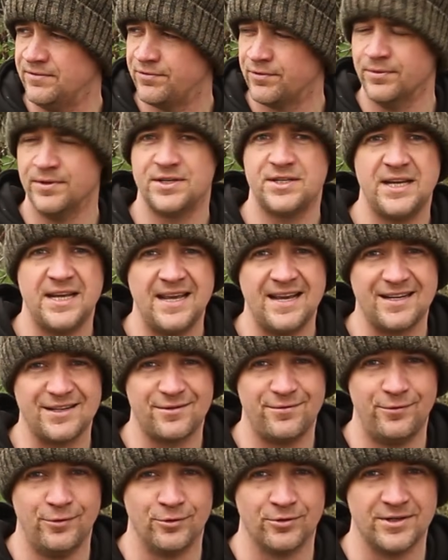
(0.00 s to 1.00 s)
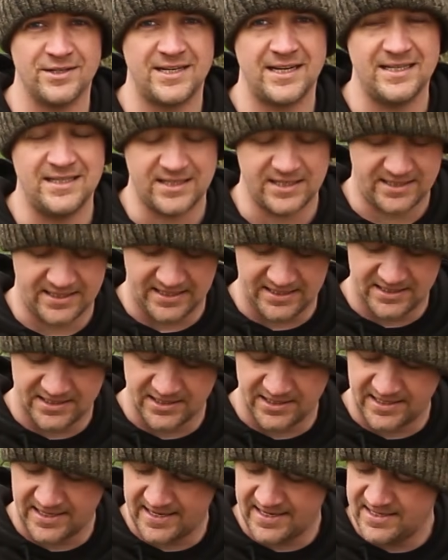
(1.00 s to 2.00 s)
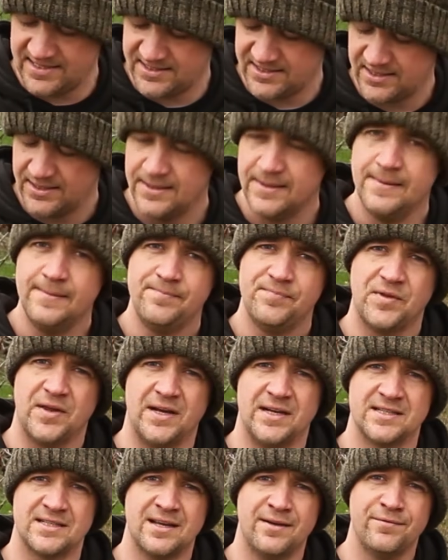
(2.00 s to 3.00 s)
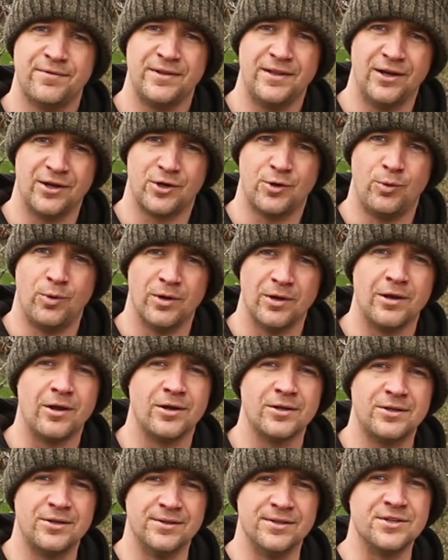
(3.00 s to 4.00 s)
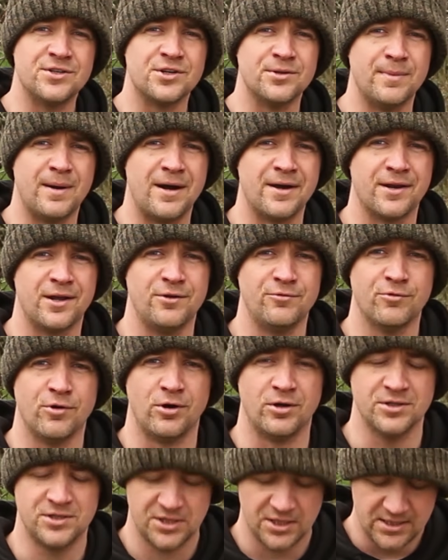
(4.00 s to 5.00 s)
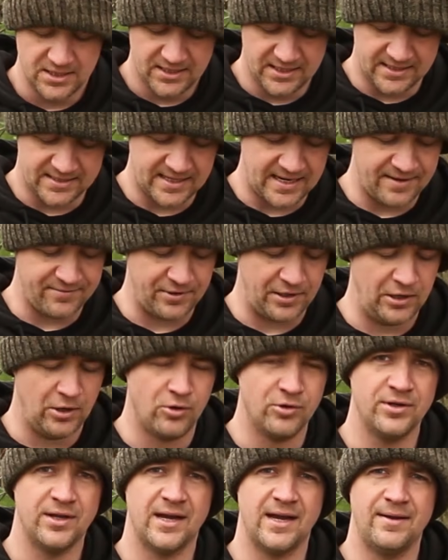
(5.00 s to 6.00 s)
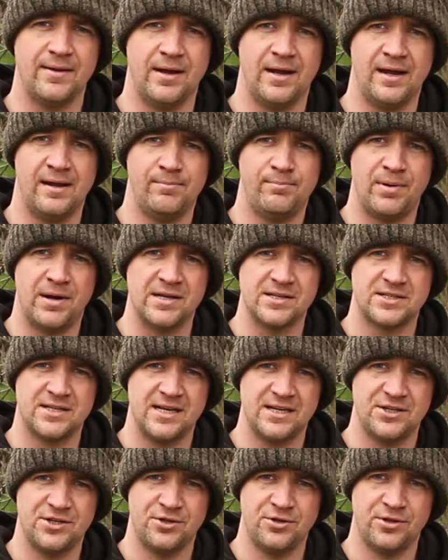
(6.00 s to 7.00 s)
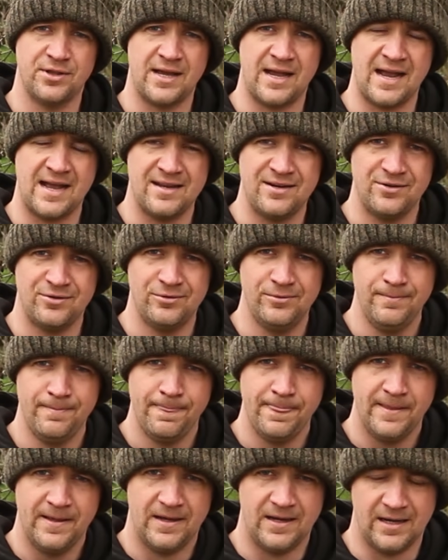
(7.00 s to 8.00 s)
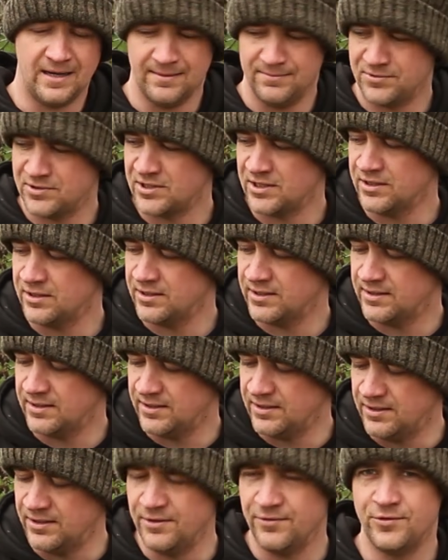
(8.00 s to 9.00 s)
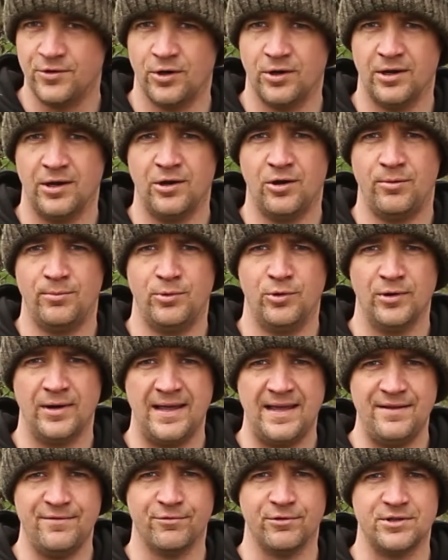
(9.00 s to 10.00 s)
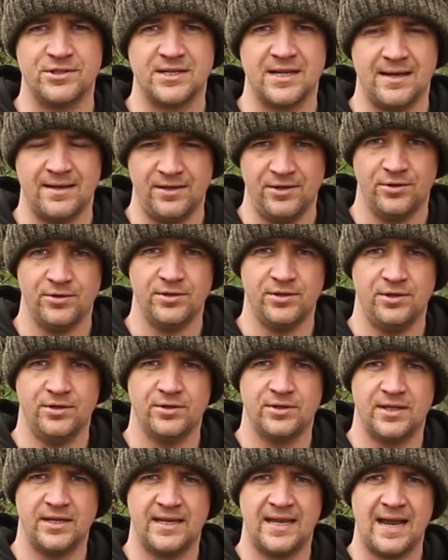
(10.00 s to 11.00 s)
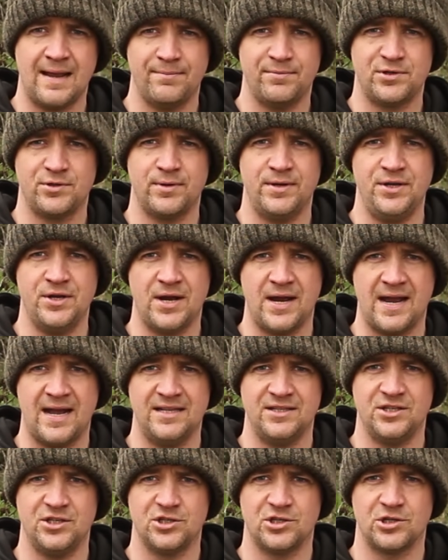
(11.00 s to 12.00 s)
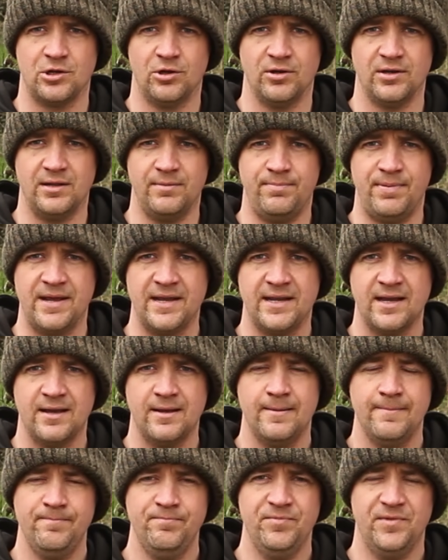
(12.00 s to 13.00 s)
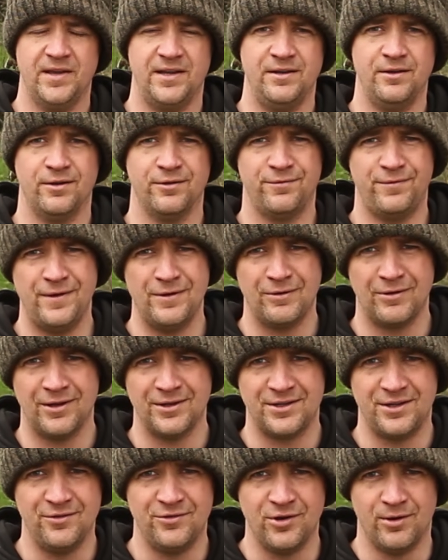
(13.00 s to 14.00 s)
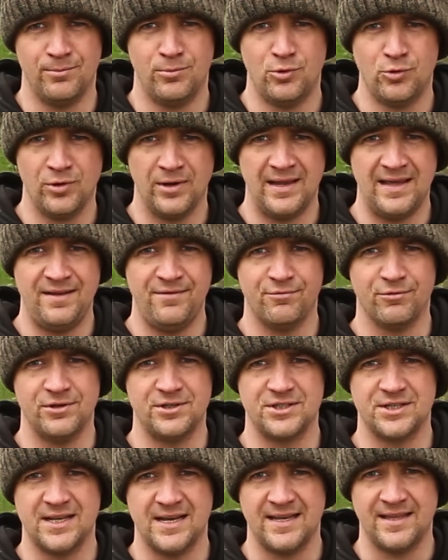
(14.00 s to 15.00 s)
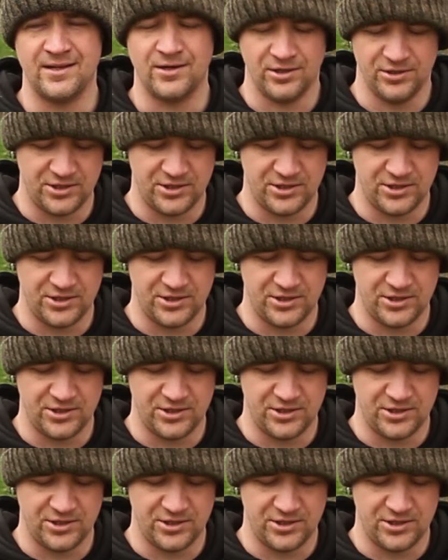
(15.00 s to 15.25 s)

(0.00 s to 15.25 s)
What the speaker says: from the TX4 intensities to these. Something that I quite like on the Shimano rods is they have a longer butt section on the handle, so that you've got a lot more leverage there. The gap between your hands is slightly bigger, and I feel like you've got more leverage there than I